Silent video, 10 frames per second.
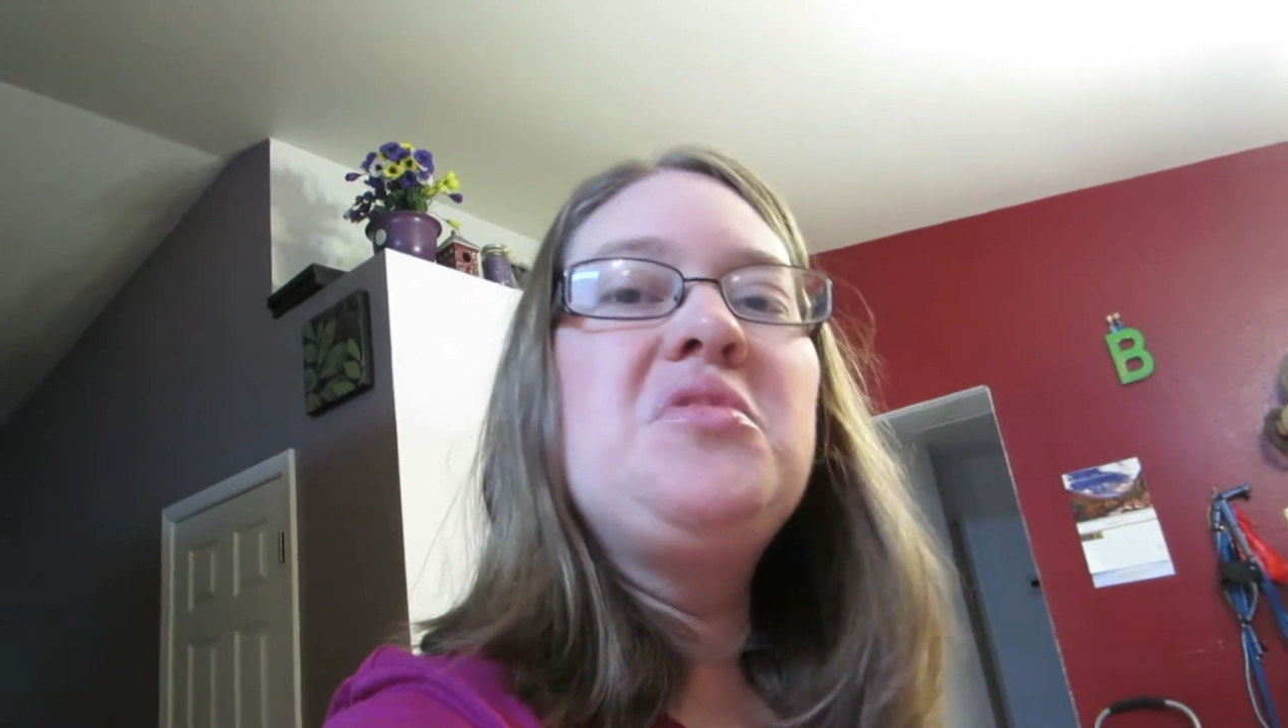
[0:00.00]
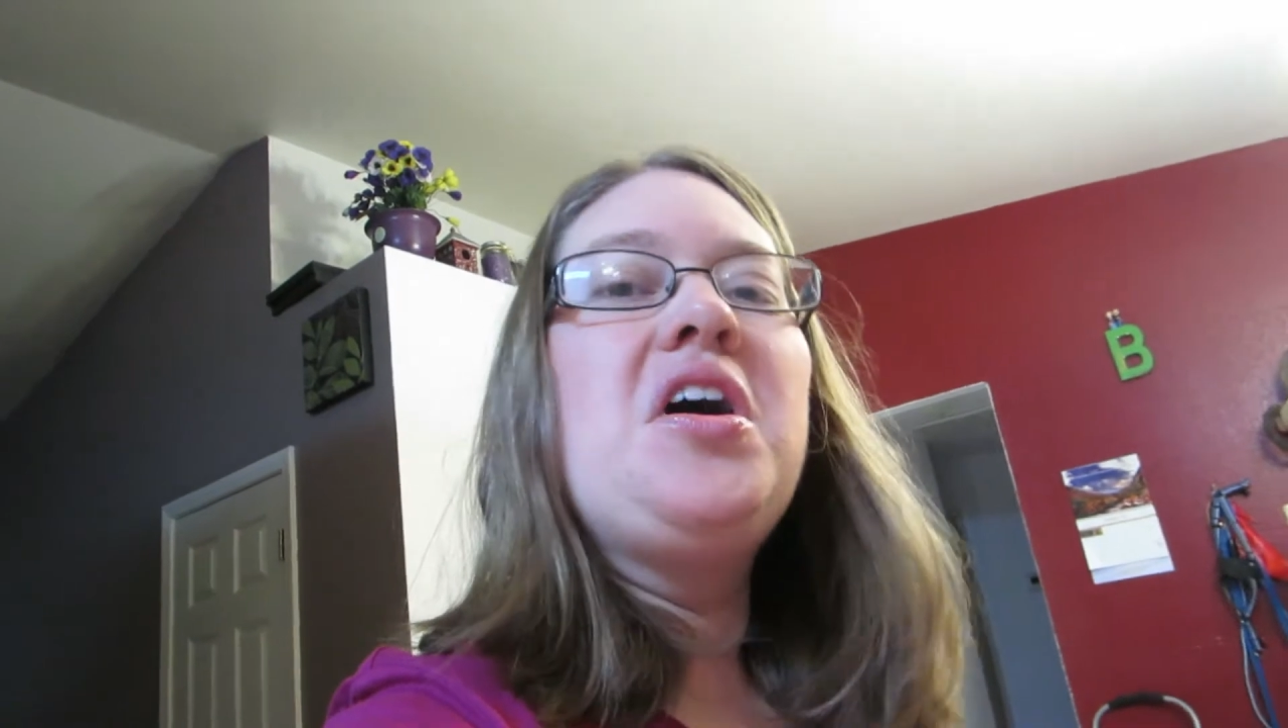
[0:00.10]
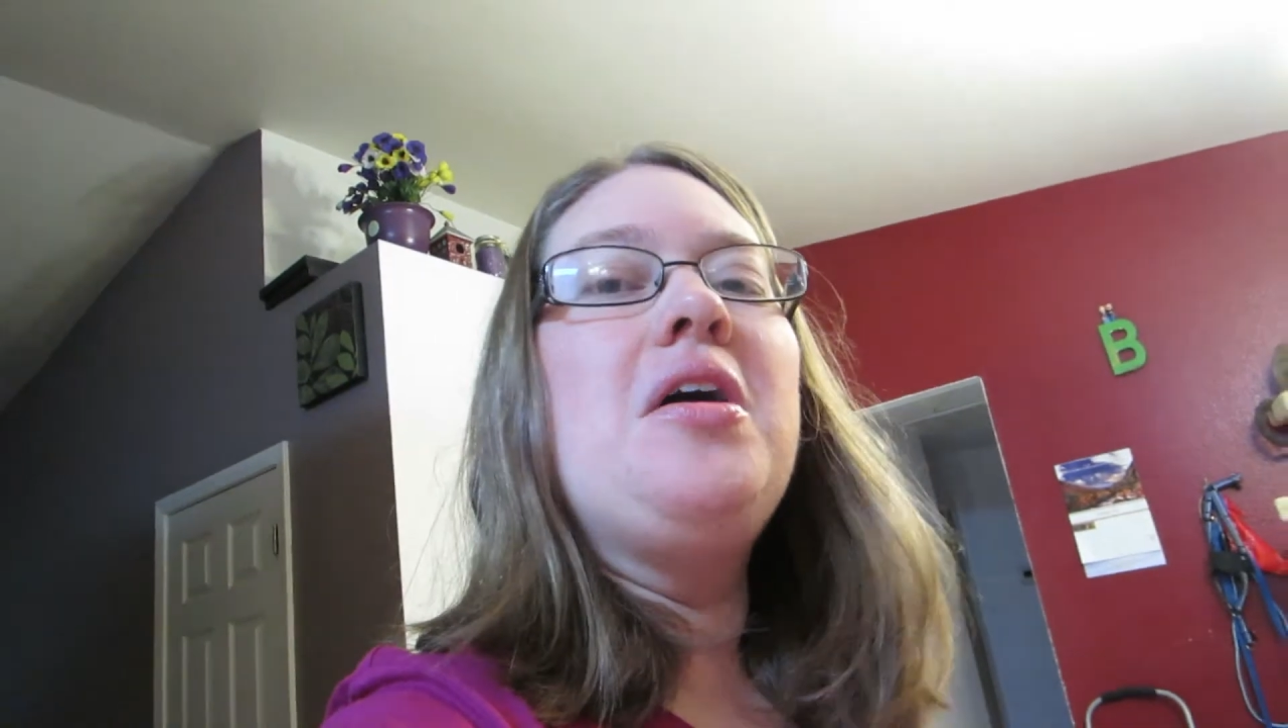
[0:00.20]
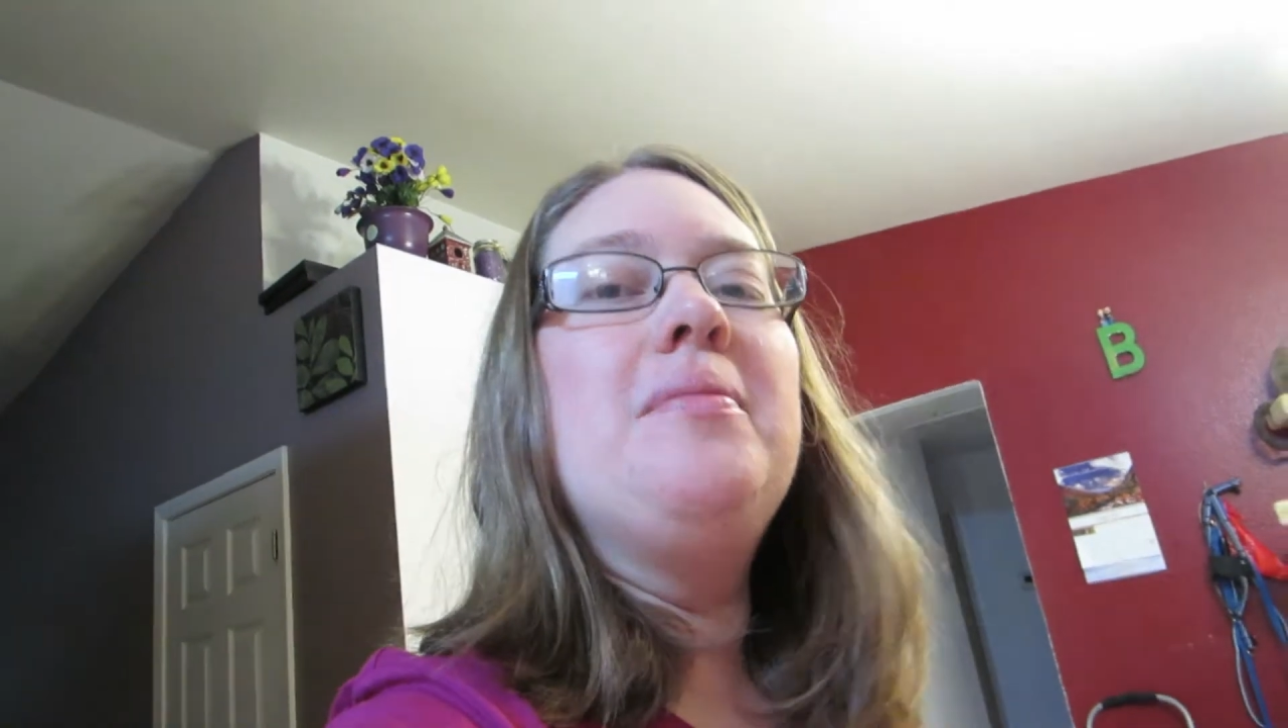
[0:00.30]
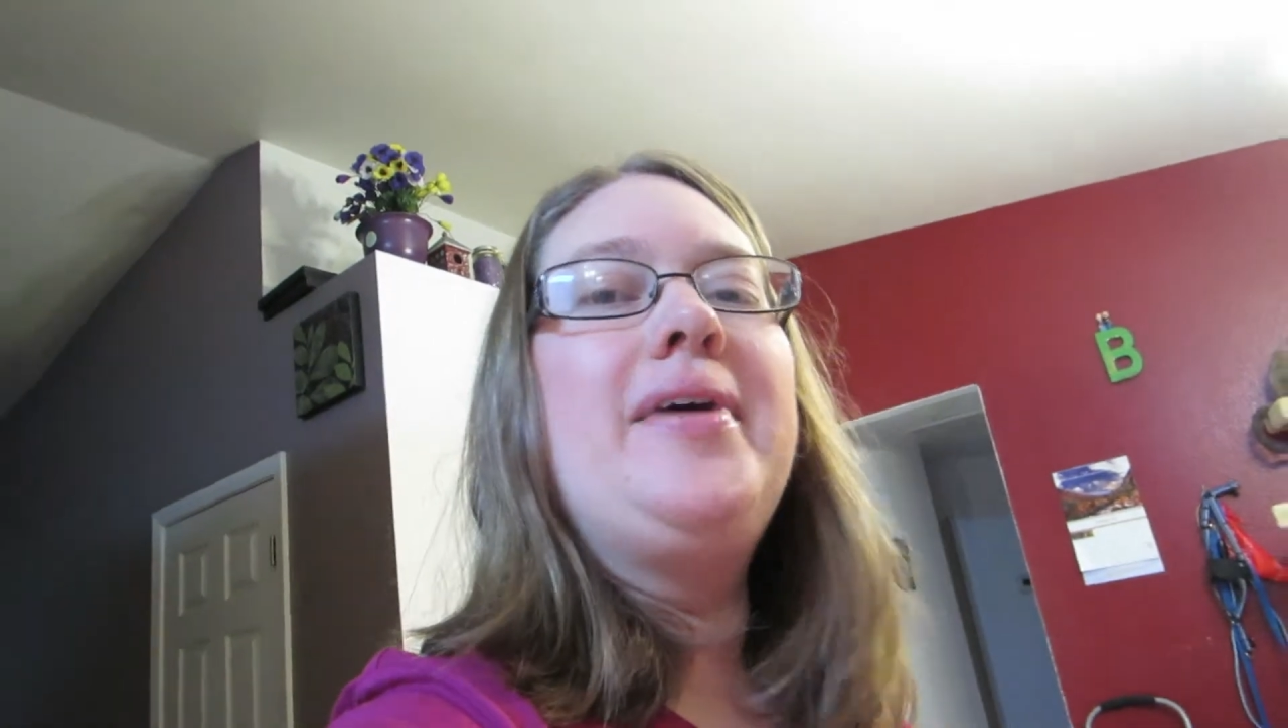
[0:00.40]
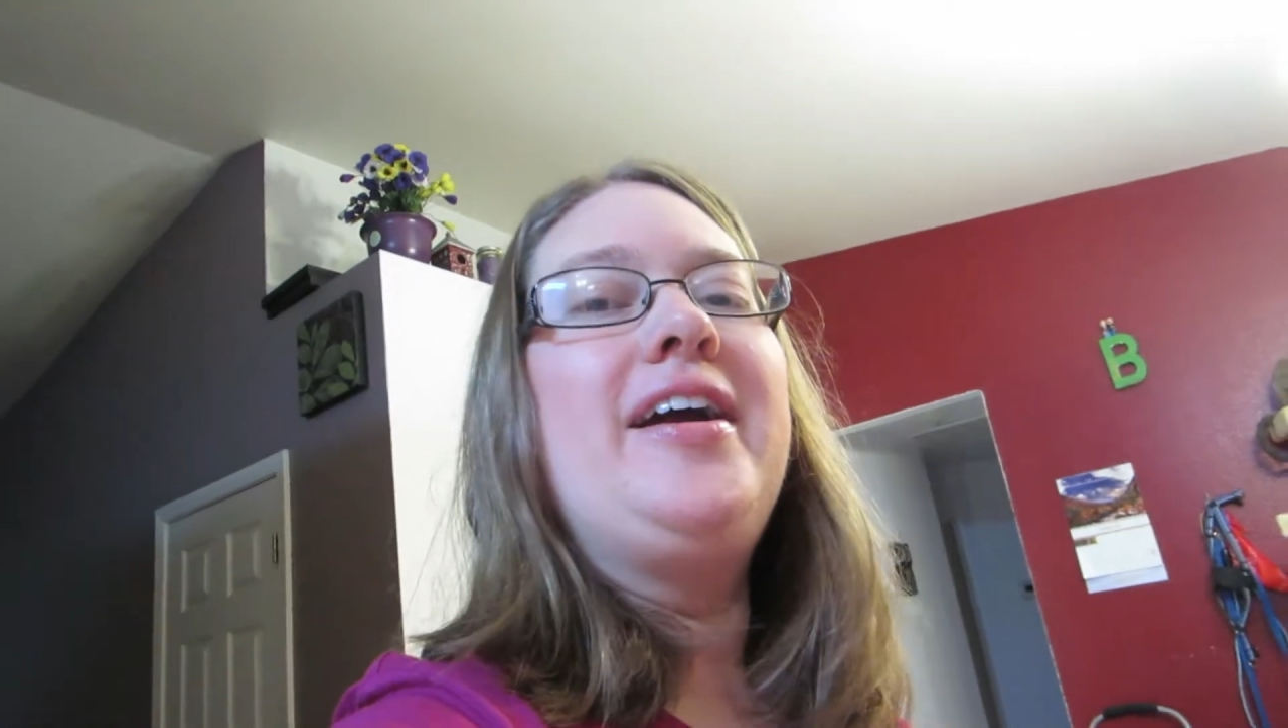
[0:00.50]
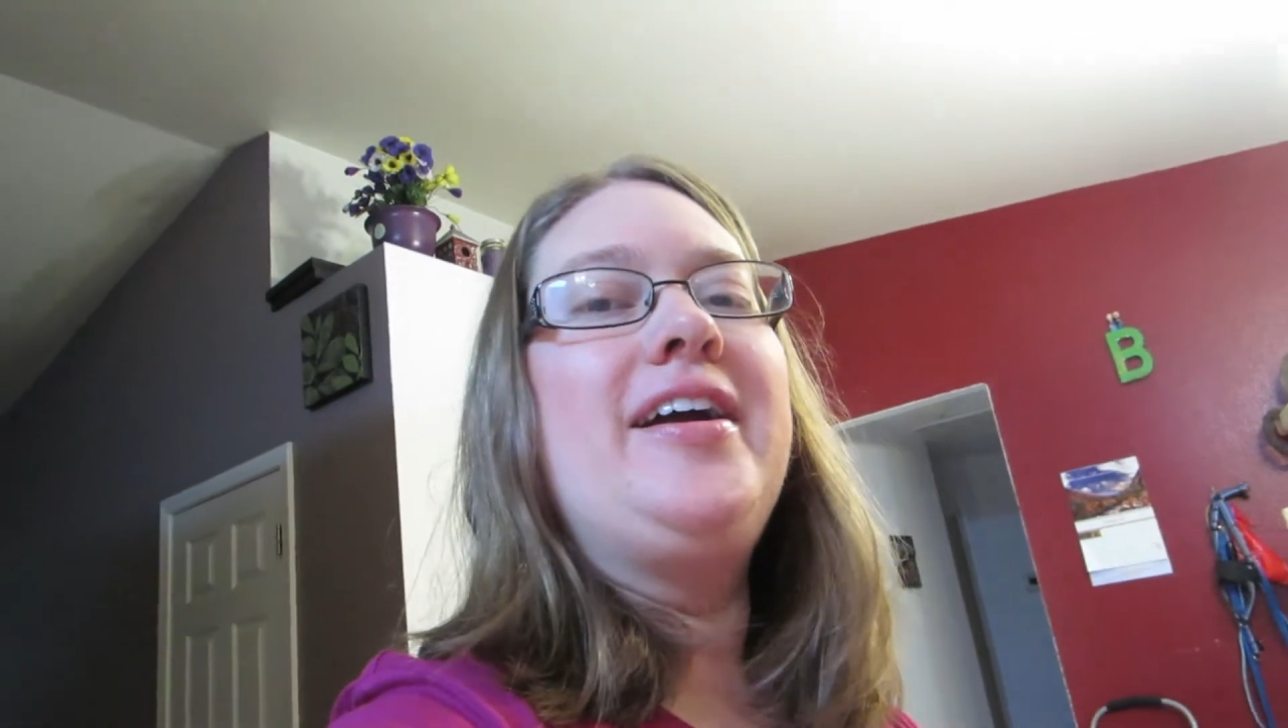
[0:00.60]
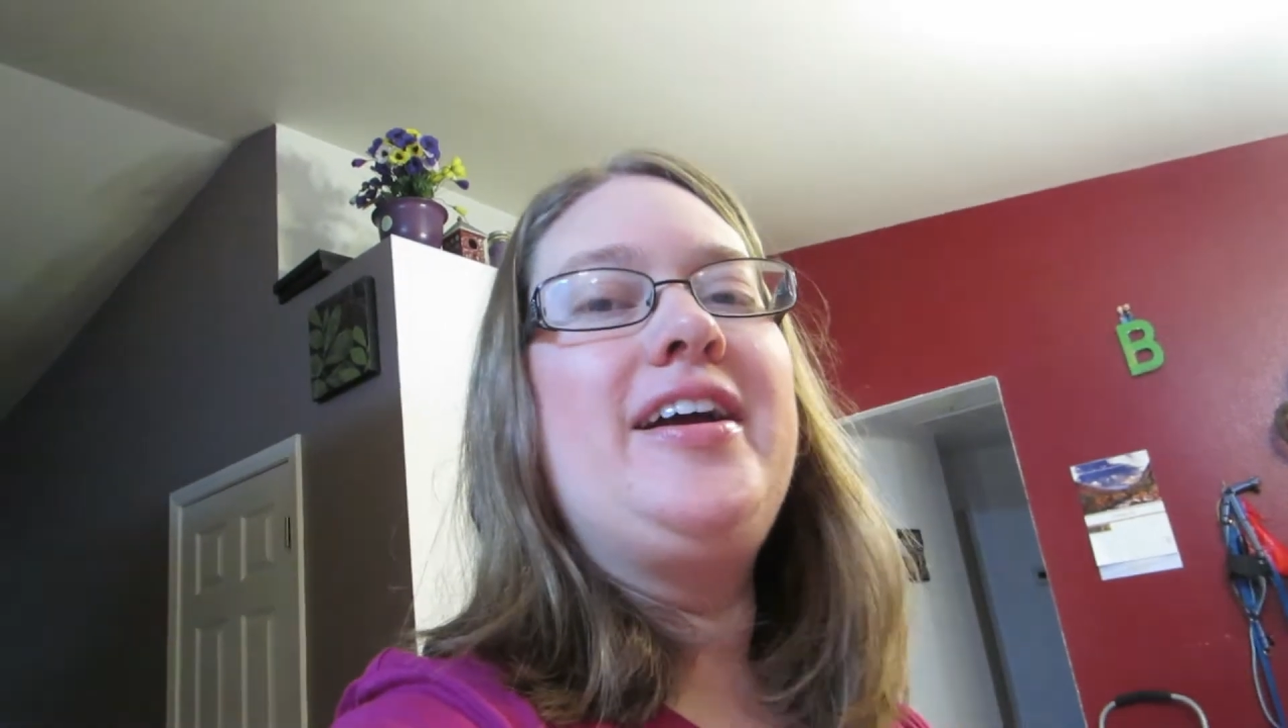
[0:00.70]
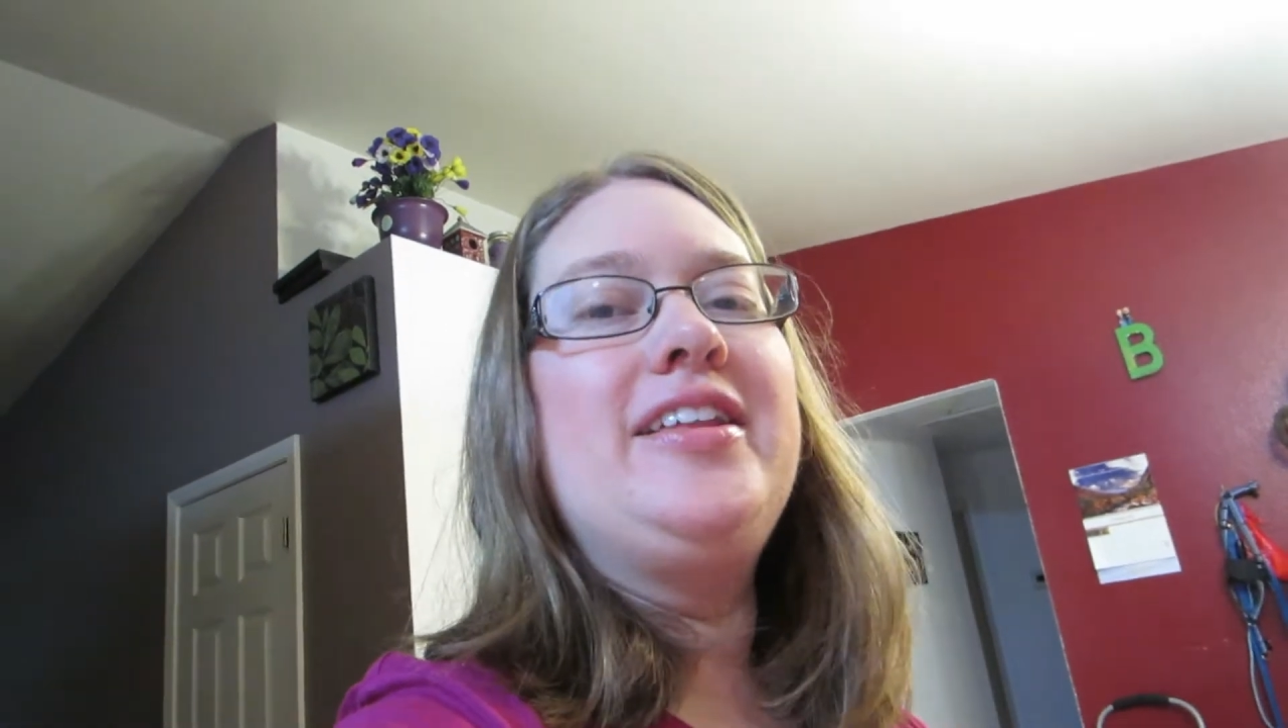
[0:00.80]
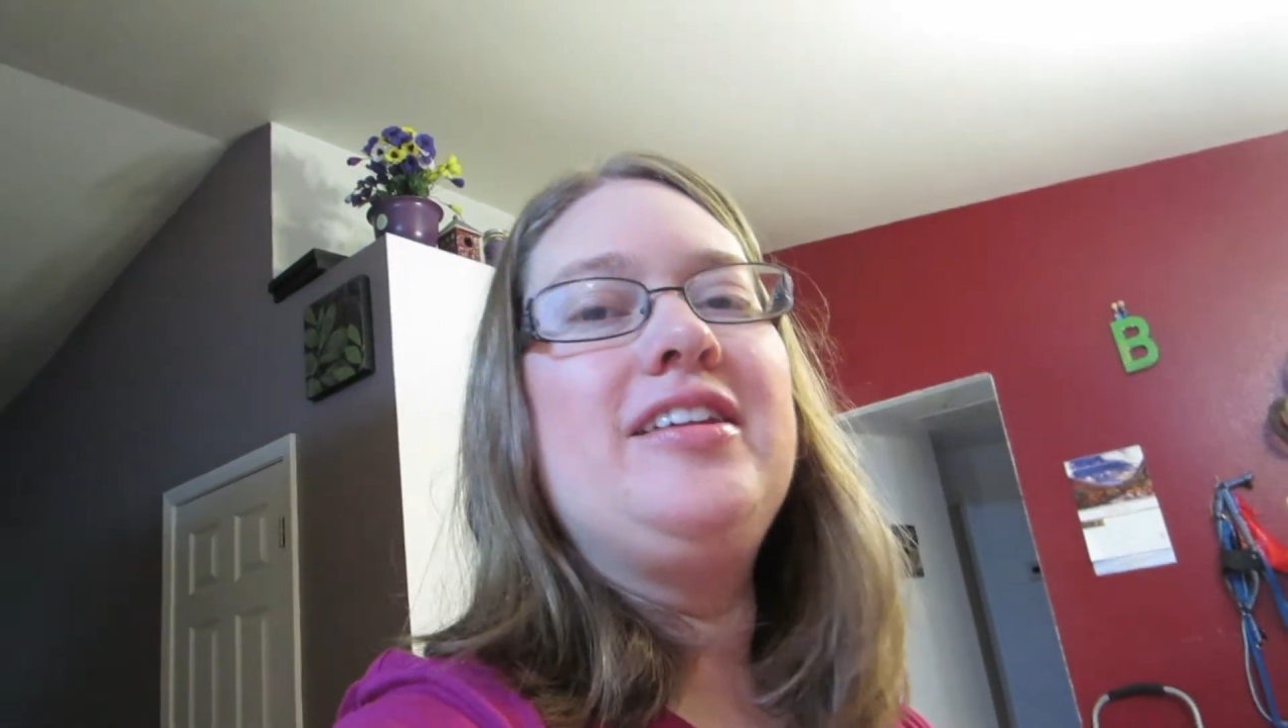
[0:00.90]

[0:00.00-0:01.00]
calm area.